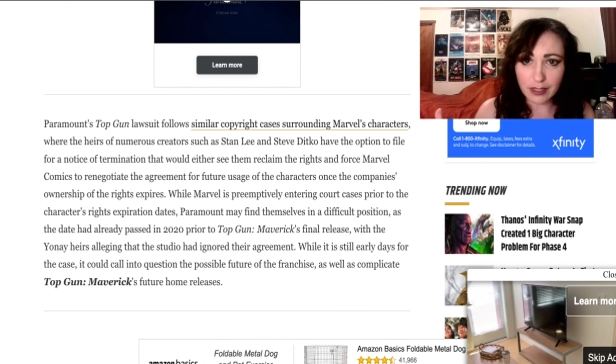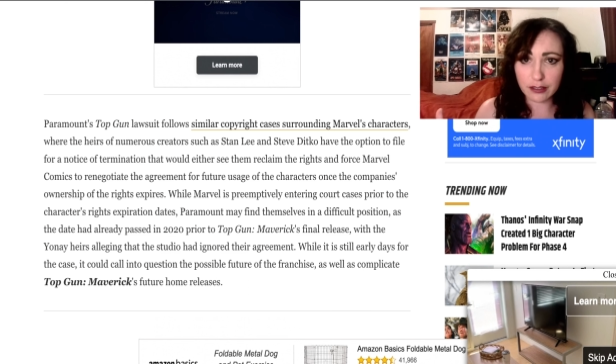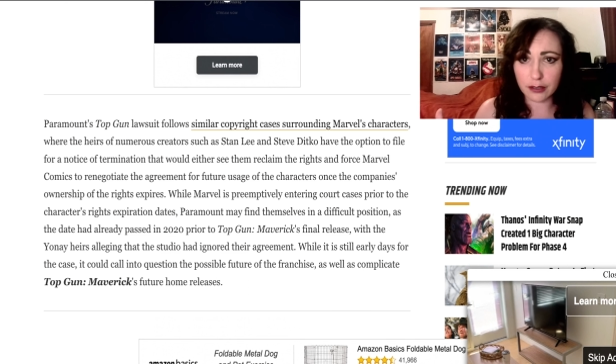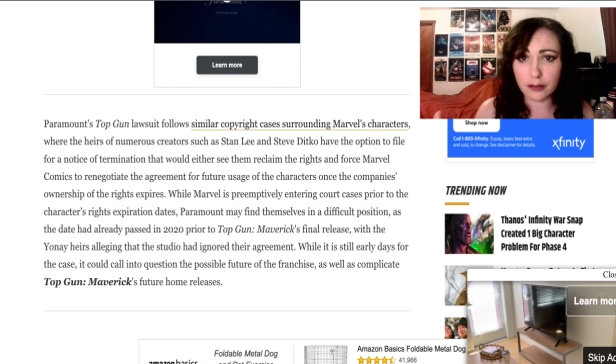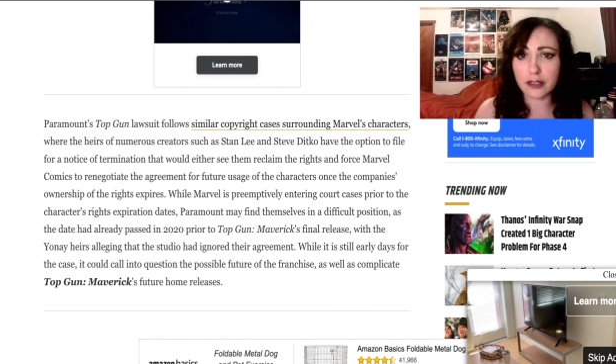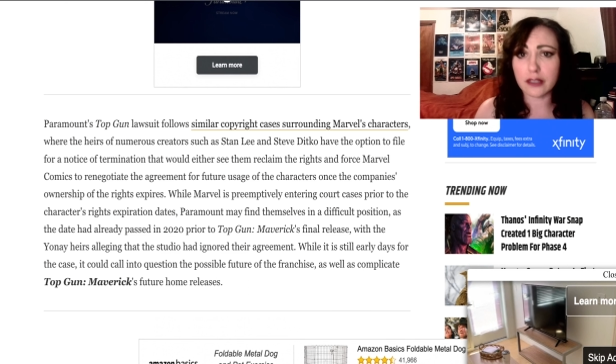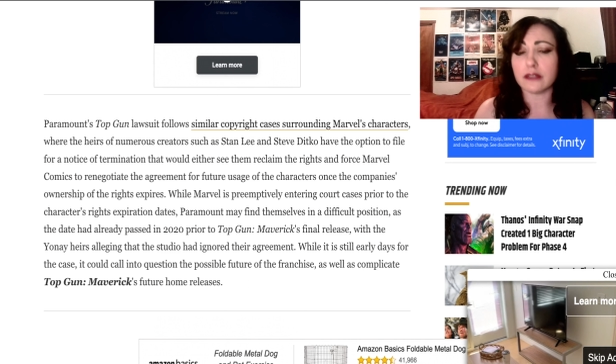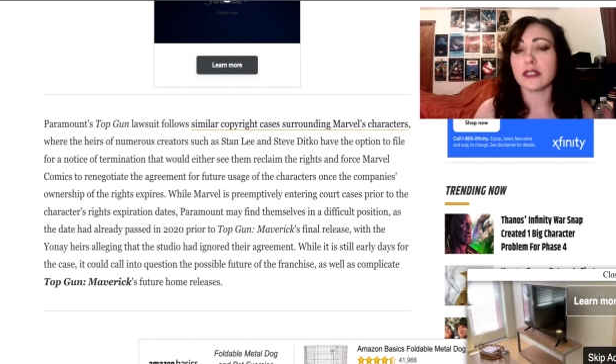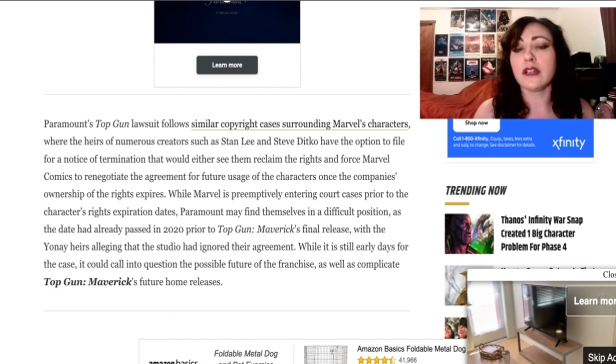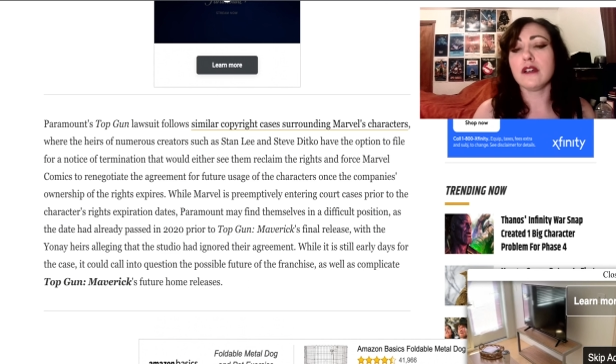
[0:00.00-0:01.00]
So who
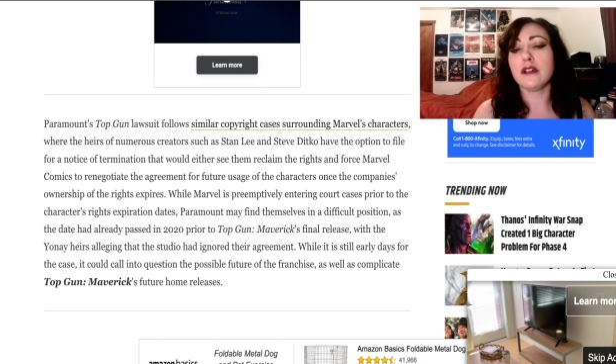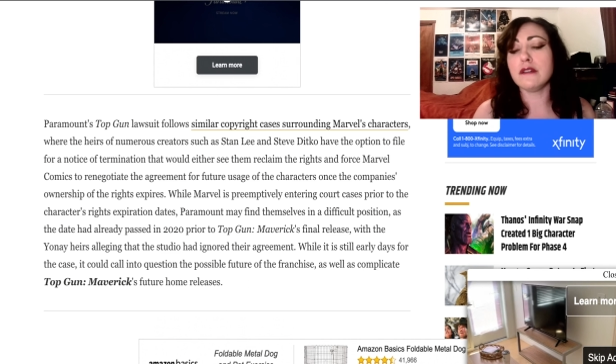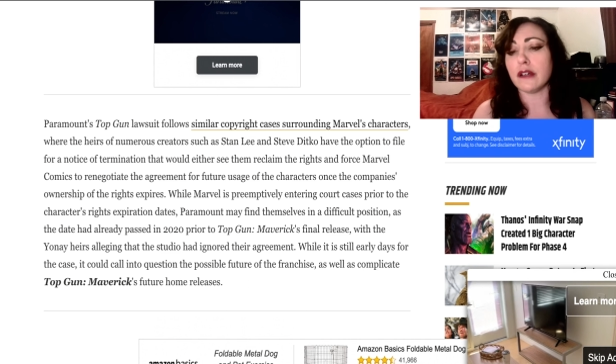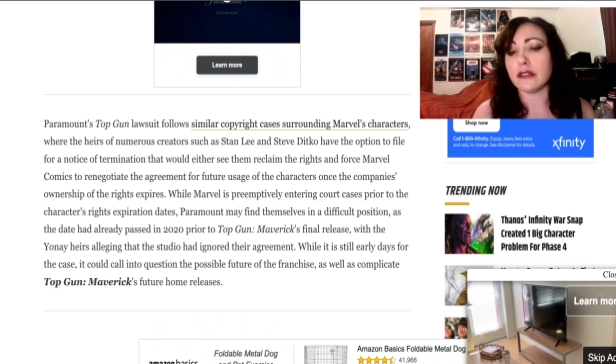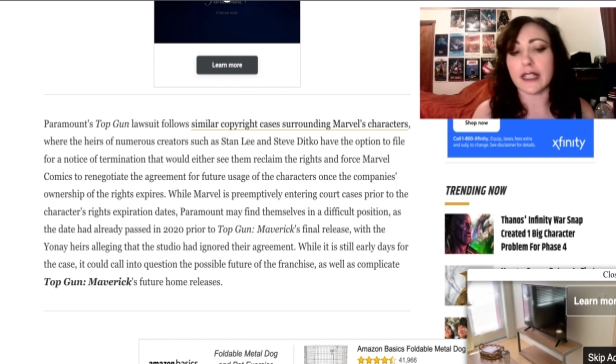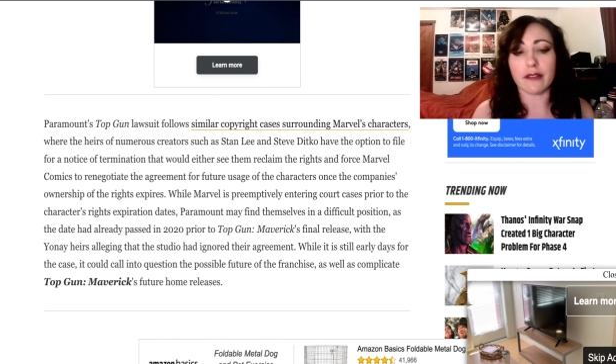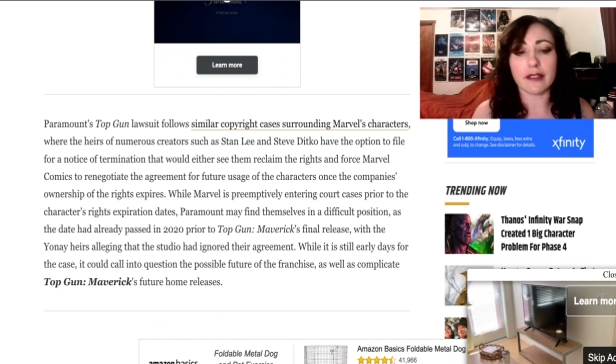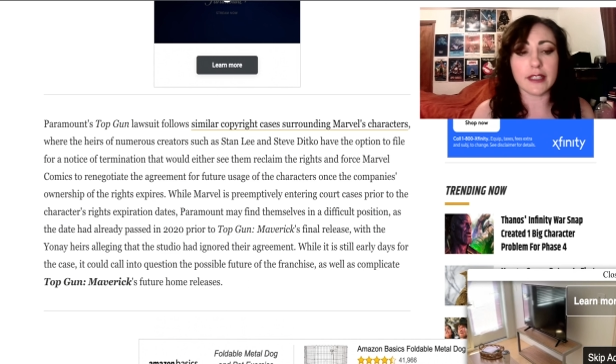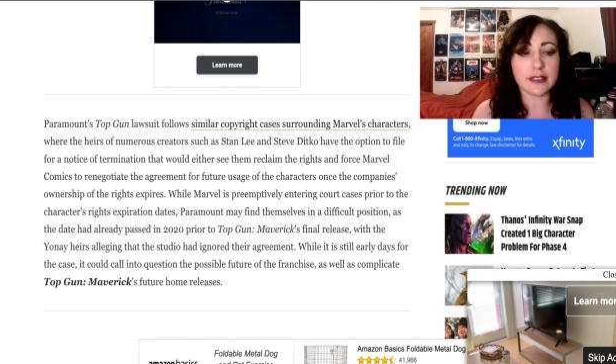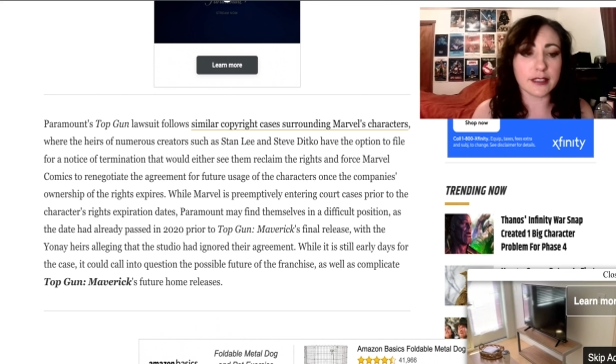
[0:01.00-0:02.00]
knows? Who knows? Now
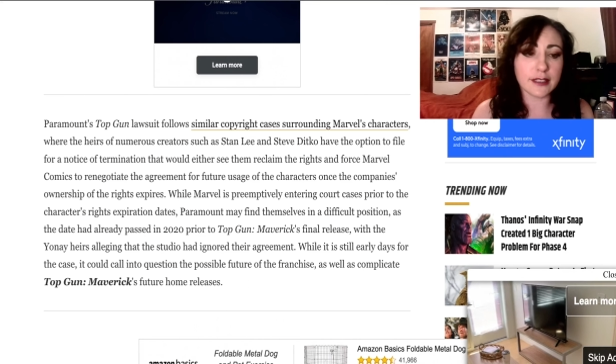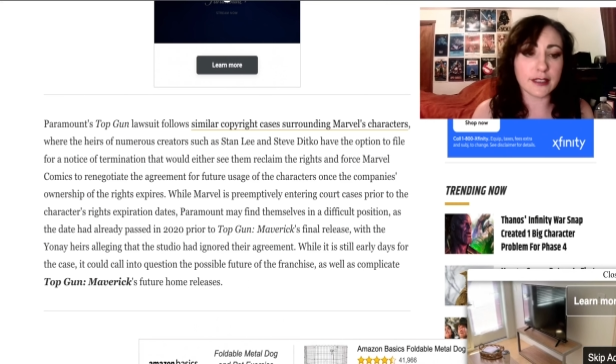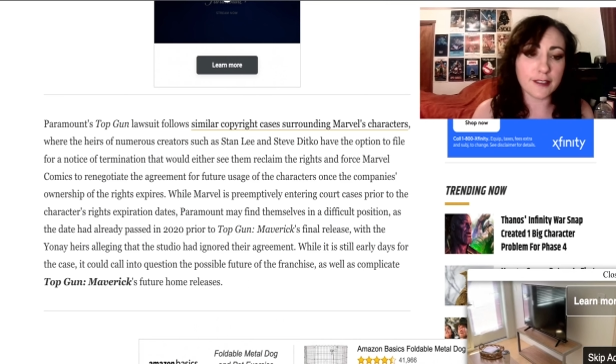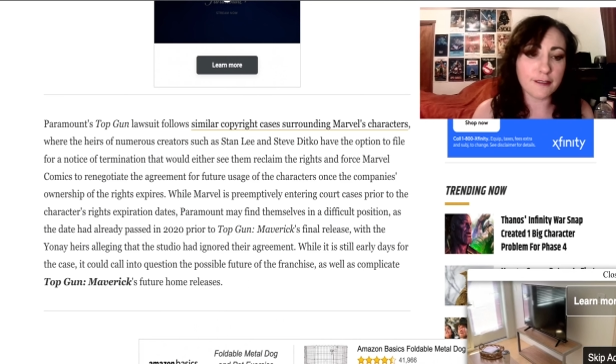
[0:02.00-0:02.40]
this,